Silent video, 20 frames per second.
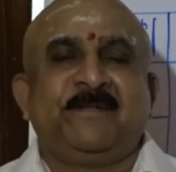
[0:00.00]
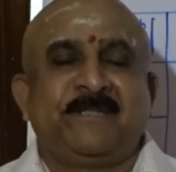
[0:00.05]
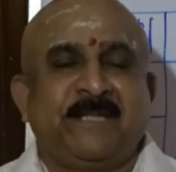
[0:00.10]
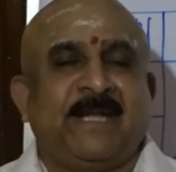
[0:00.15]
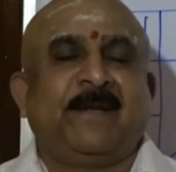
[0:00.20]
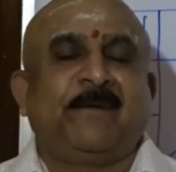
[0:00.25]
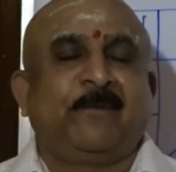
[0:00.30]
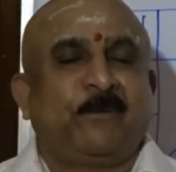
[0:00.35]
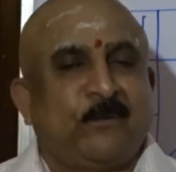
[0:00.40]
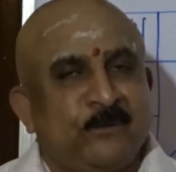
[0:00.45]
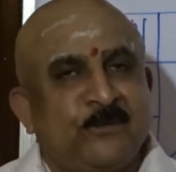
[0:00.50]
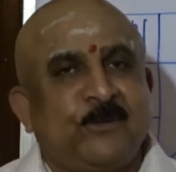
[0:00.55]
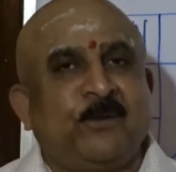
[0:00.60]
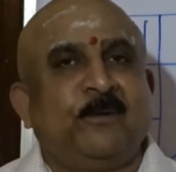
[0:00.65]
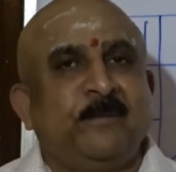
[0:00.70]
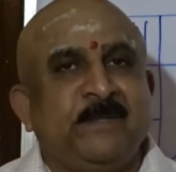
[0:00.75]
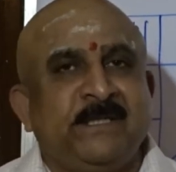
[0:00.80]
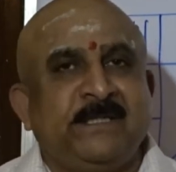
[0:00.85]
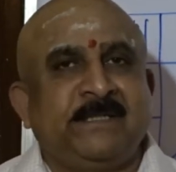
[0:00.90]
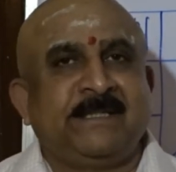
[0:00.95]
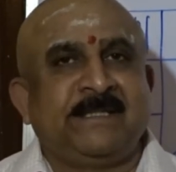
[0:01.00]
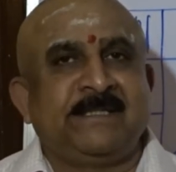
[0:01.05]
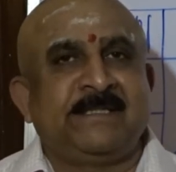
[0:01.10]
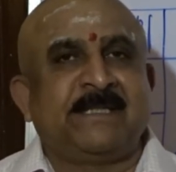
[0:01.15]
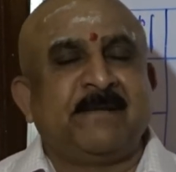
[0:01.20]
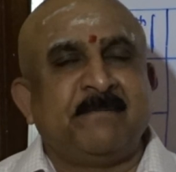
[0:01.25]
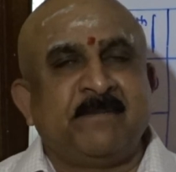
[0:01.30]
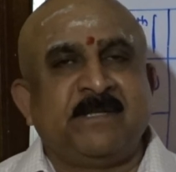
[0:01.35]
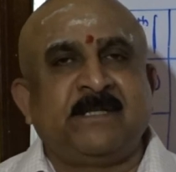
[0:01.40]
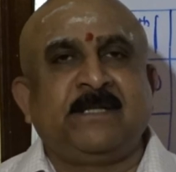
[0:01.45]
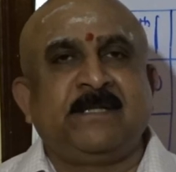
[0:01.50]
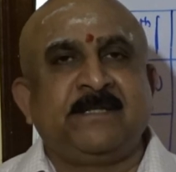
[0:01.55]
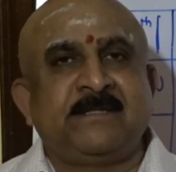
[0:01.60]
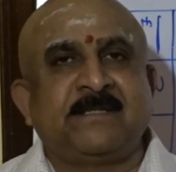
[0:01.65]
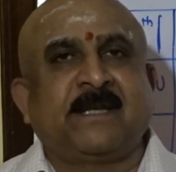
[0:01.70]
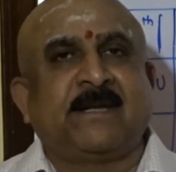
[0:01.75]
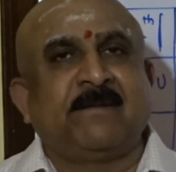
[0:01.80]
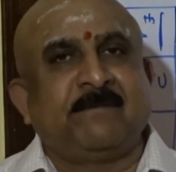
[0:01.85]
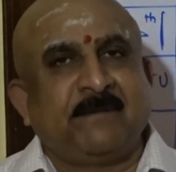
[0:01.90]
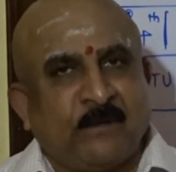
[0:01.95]
I've got so many things.
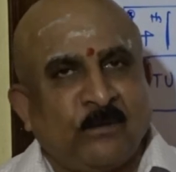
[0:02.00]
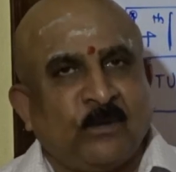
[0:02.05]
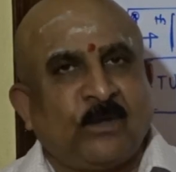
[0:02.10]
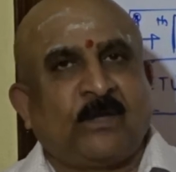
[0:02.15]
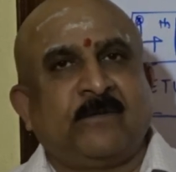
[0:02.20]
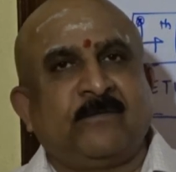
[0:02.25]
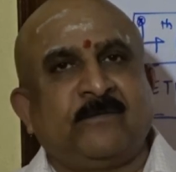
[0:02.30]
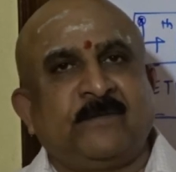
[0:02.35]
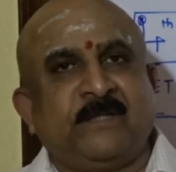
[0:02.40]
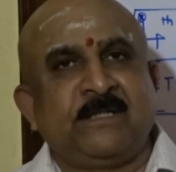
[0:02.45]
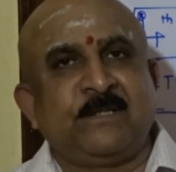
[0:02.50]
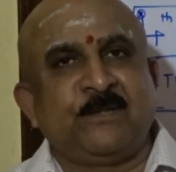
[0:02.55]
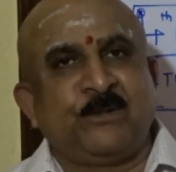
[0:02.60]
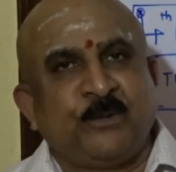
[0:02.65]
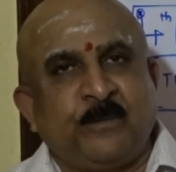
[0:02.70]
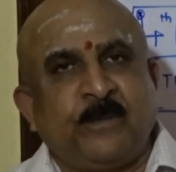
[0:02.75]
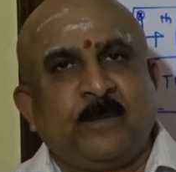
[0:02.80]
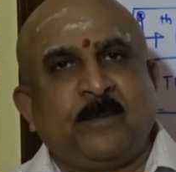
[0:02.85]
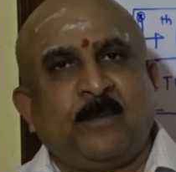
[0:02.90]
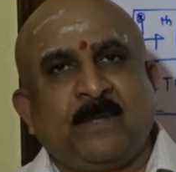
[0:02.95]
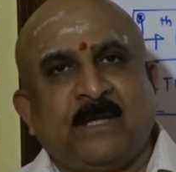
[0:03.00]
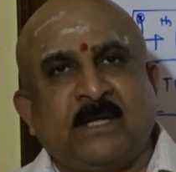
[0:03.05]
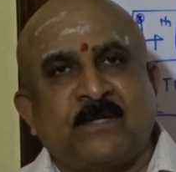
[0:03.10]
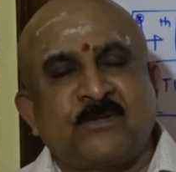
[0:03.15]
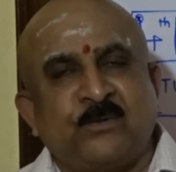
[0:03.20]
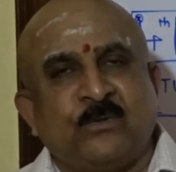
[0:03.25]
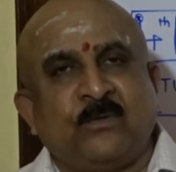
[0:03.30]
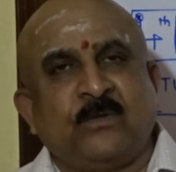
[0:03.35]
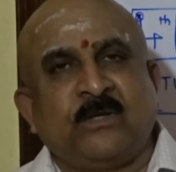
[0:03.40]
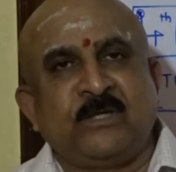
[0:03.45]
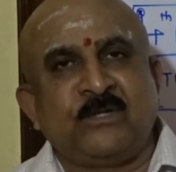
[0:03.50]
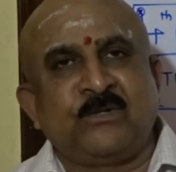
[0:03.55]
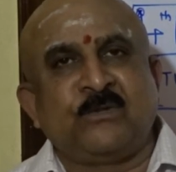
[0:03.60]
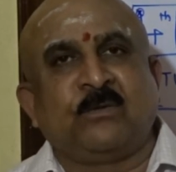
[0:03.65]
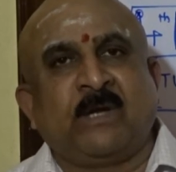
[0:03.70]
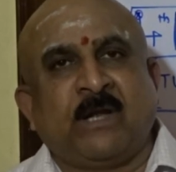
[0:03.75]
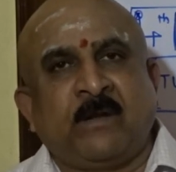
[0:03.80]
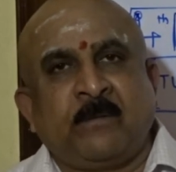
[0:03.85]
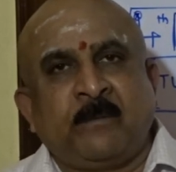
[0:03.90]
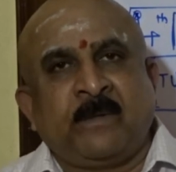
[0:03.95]
I'm a teacher. I will have a lot of things. You people are
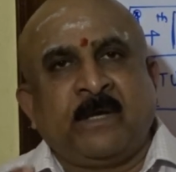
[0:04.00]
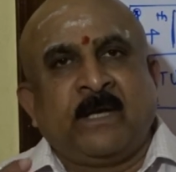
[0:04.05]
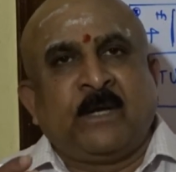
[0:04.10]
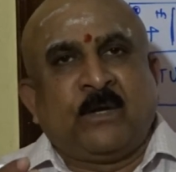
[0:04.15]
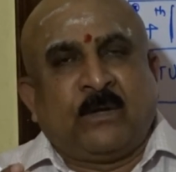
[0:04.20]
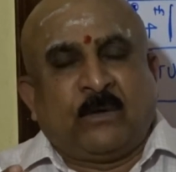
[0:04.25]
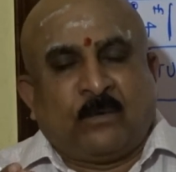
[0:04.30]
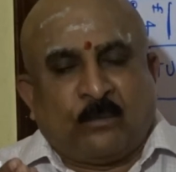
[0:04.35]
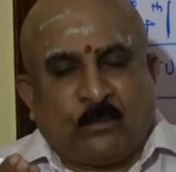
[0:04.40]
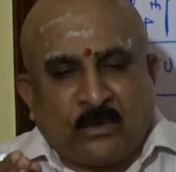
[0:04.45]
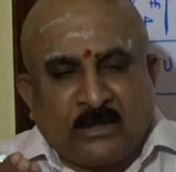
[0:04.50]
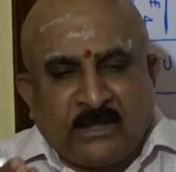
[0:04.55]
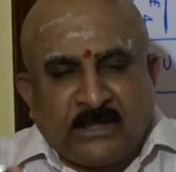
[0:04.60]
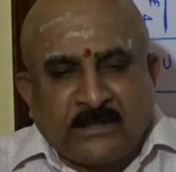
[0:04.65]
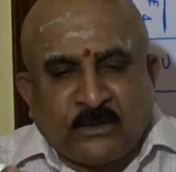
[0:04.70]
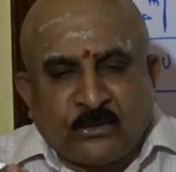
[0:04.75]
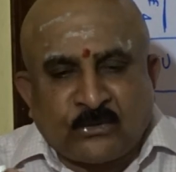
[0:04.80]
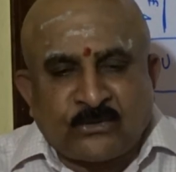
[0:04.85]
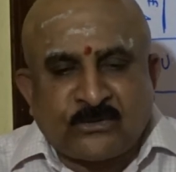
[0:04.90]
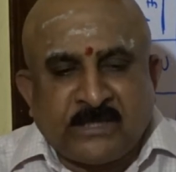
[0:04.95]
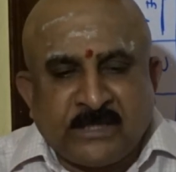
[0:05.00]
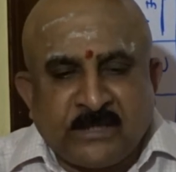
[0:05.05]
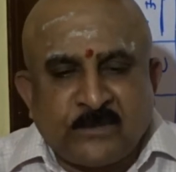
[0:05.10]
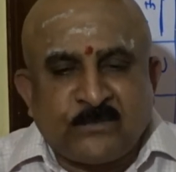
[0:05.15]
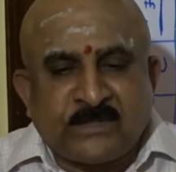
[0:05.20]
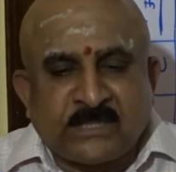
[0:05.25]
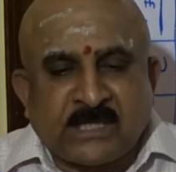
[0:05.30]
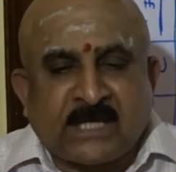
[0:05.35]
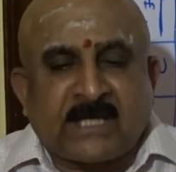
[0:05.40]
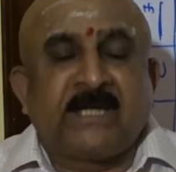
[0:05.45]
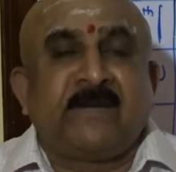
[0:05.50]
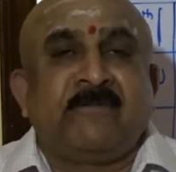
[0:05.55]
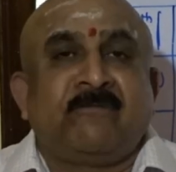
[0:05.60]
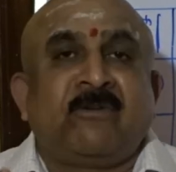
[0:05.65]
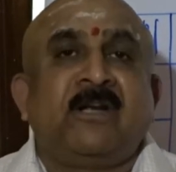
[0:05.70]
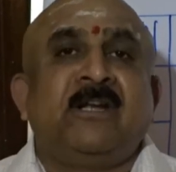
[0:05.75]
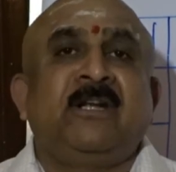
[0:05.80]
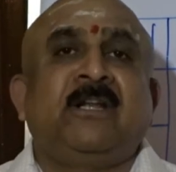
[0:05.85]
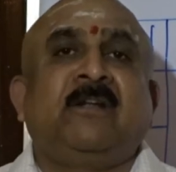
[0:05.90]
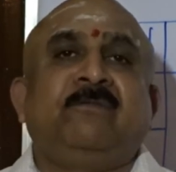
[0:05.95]
students. You will have only those things
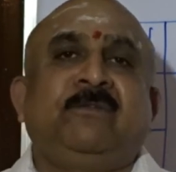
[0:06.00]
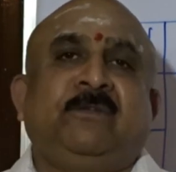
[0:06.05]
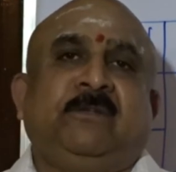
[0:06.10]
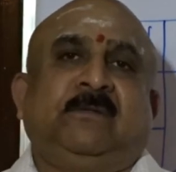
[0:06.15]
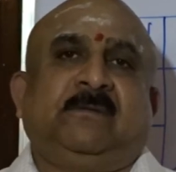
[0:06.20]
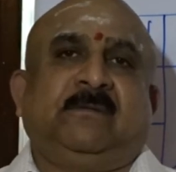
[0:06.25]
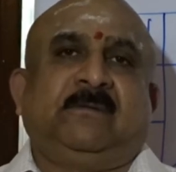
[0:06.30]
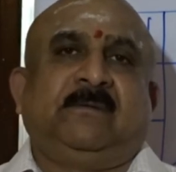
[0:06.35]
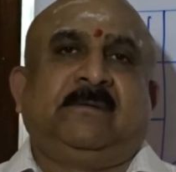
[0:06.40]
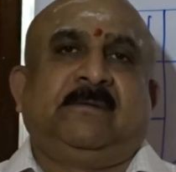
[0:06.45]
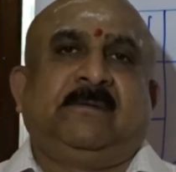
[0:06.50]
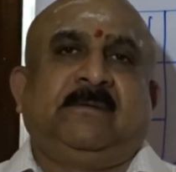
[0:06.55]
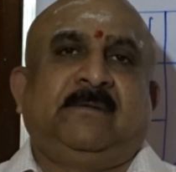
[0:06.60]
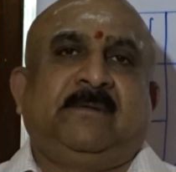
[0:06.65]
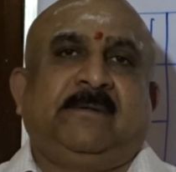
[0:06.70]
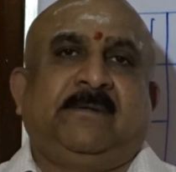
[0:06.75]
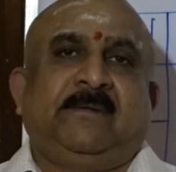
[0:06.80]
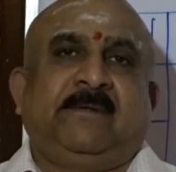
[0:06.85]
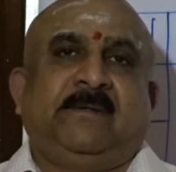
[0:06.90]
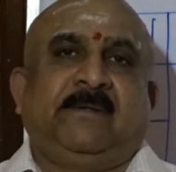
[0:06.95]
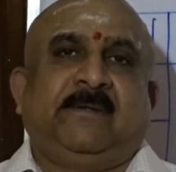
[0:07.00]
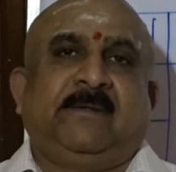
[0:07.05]
which are in front of you.